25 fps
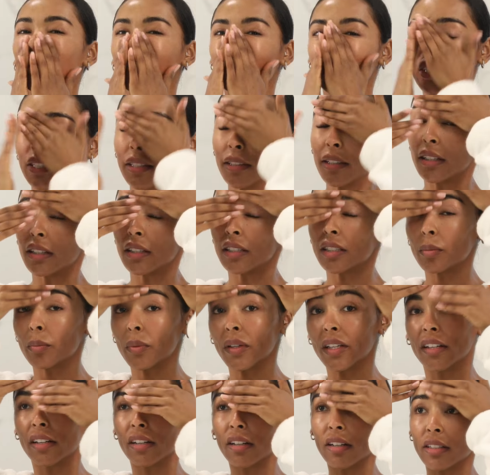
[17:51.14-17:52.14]
using this
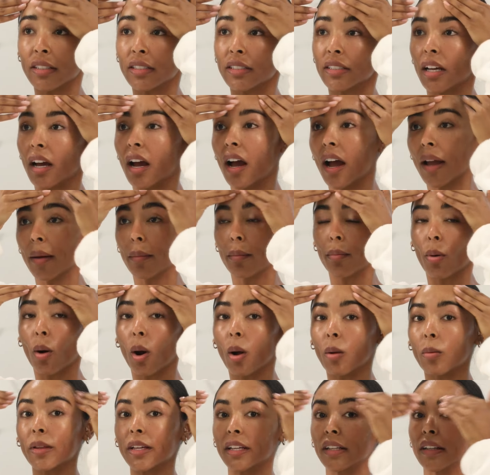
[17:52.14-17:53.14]
because I'm
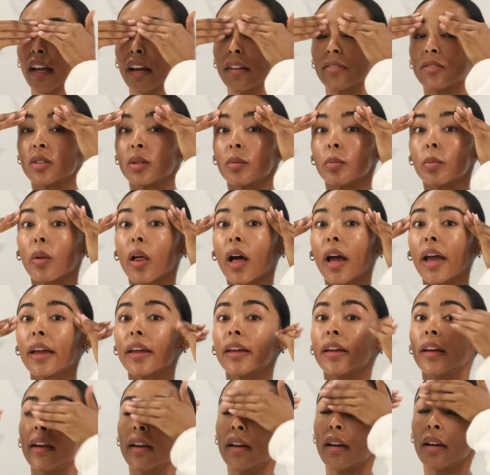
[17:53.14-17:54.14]
probably going to have to apply
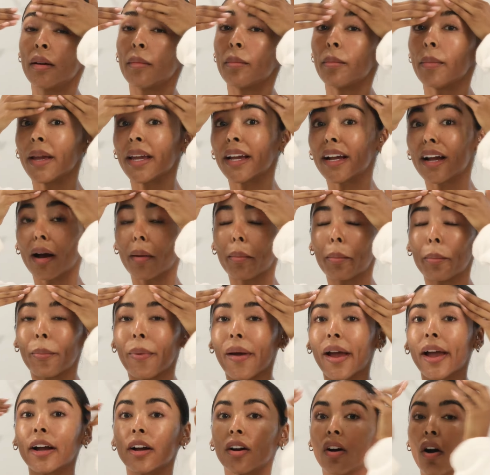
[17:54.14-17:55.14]
makeup
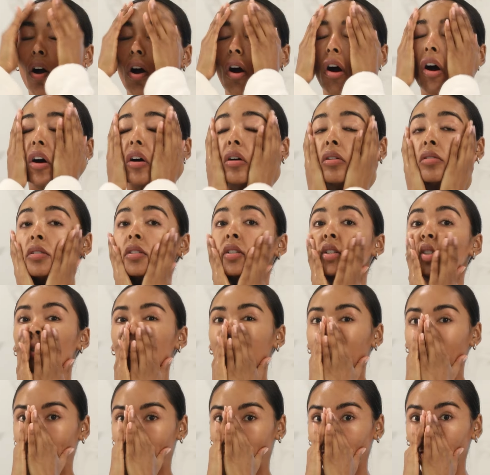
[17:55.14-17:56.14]
back on
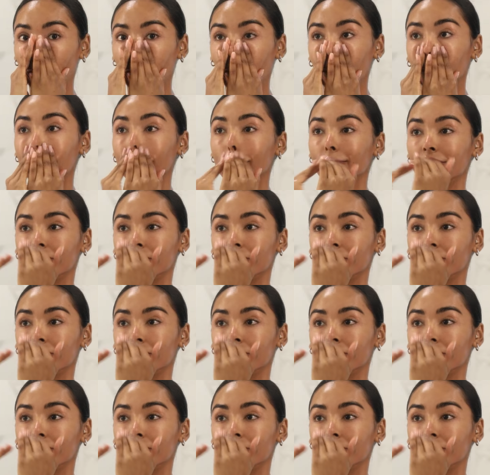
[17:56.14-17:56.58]
today.